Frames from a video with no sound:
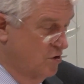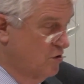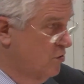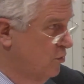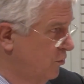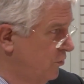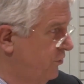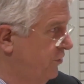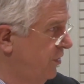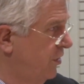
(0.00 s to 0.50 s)

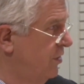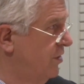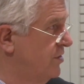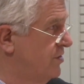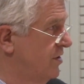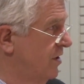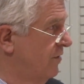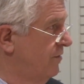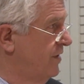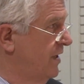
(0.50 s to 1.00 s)

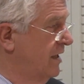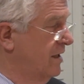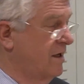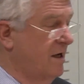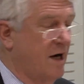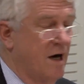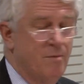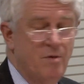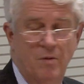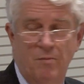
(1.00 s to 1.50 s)
2/3 of that
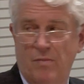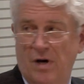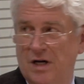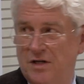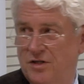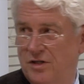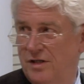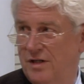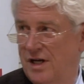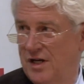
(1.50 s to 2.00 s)
carbon
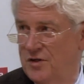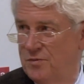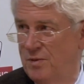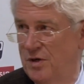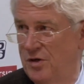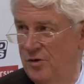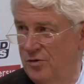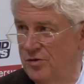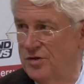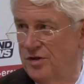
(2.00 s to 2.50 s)
budget has
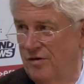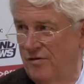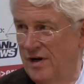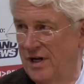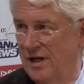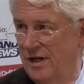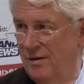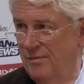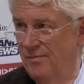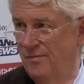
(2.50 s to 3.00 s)
been used
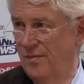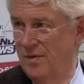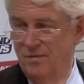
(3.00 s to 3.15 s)
already,